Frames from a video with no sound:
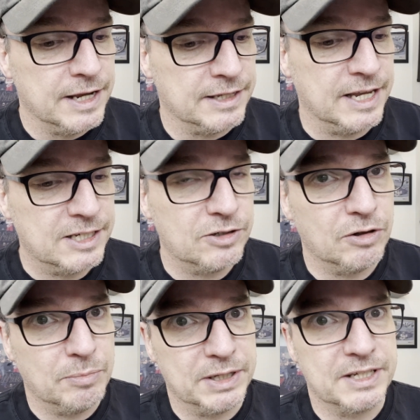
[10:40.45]
it takes a
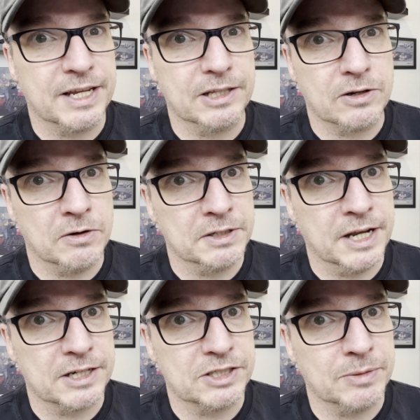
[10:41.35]
little bit to get the
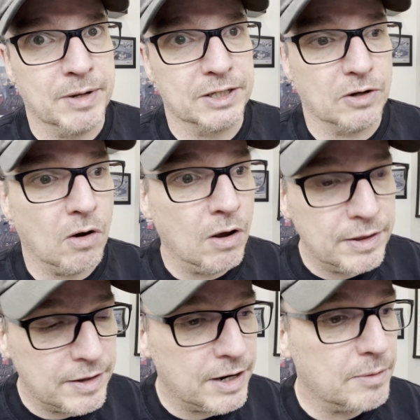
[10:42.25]
contact cement
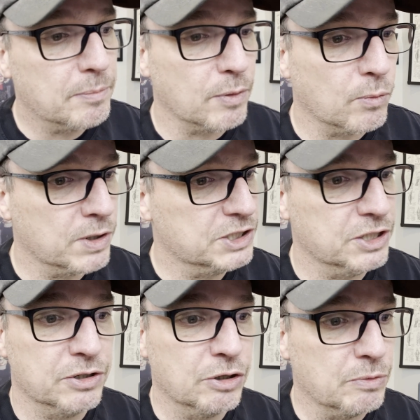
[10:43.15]
on there, but once
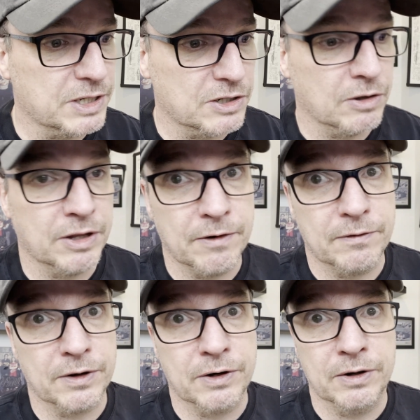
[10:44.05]
you do, it's on there
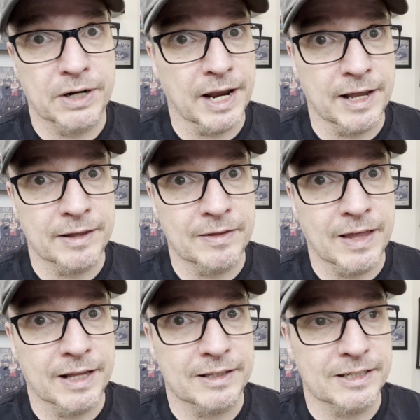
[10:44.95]
for good, and
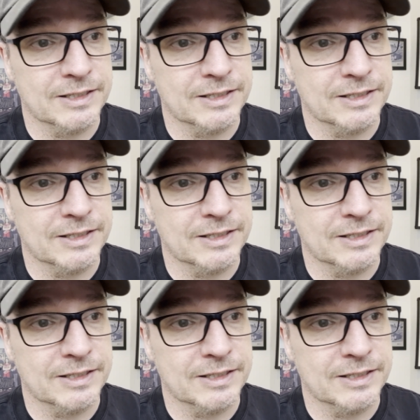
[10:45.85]
that the